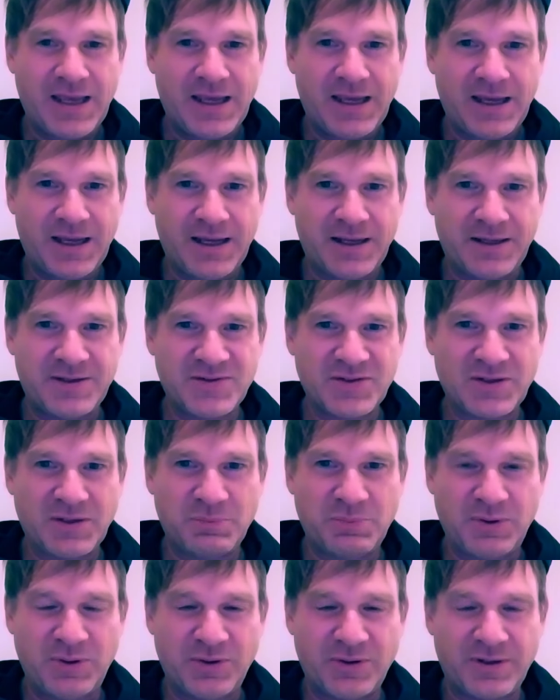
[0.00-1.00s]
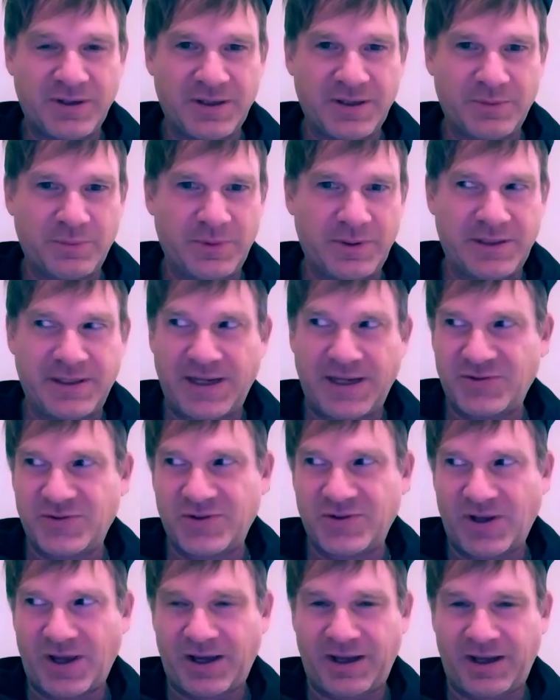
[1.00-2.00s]
his computer, it would catch
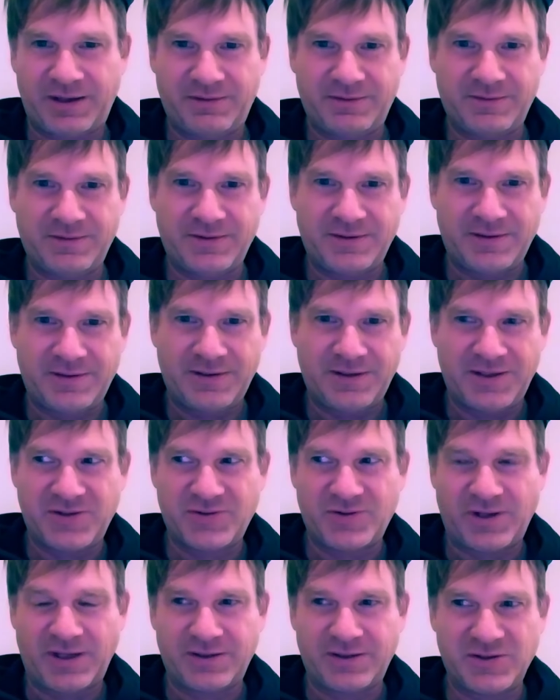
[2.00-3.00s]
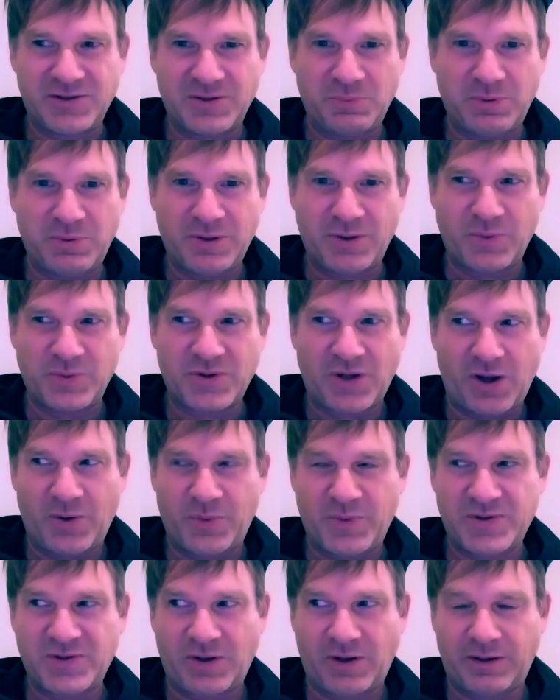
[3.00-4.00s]
his eye. It's like his computer was
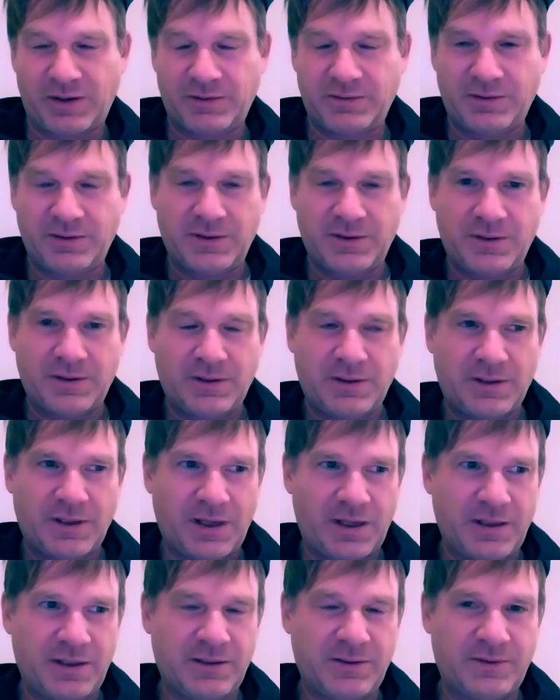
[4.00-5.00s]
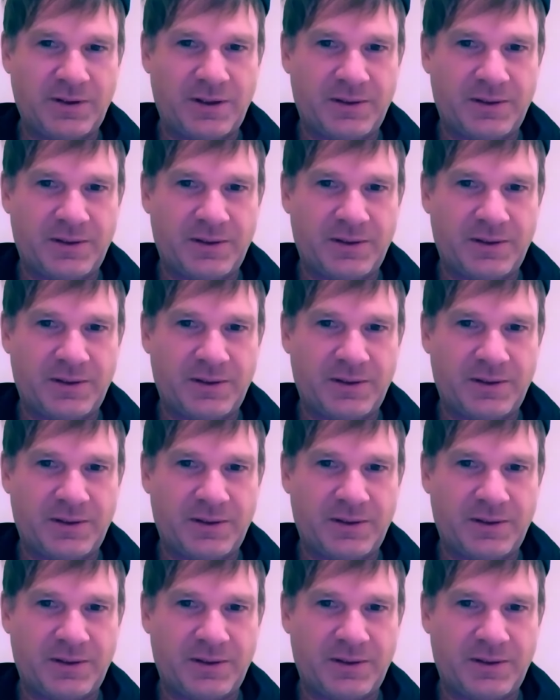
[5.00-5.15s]
always on. And